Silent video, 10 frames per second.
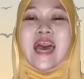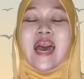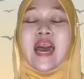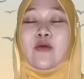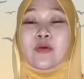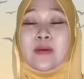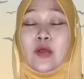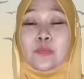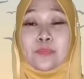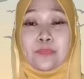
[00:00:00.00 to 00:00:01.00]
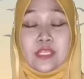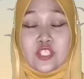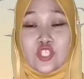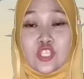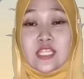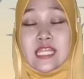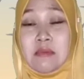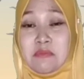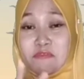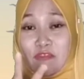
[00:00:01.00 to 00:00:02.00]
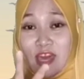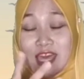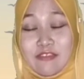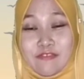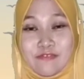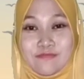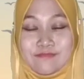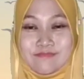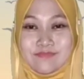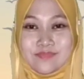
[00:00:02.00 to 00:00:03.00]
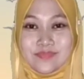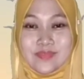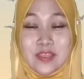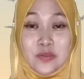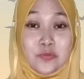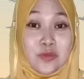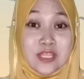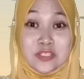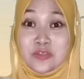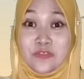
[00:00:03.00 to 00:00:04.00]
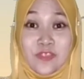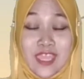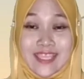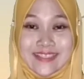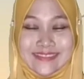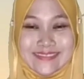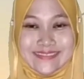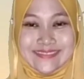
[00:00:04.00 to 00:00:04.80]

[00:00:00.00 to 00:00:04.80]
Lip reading: How about picture number 5? What do you think?